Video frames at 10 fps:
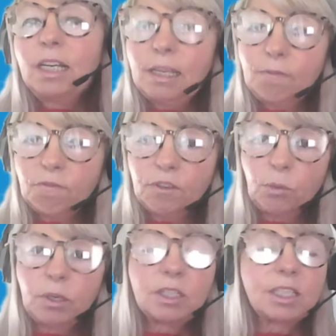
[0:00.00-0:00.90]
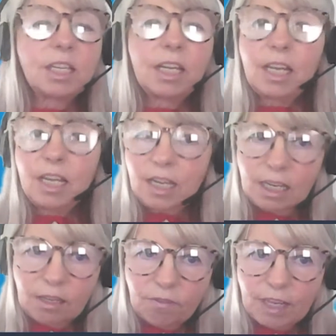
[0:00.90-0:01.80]
influence, to
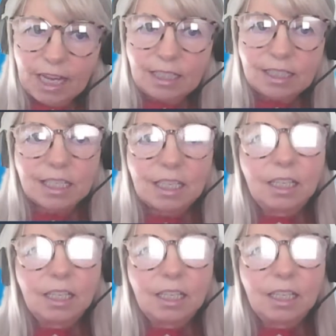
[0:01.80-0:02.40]
innovate,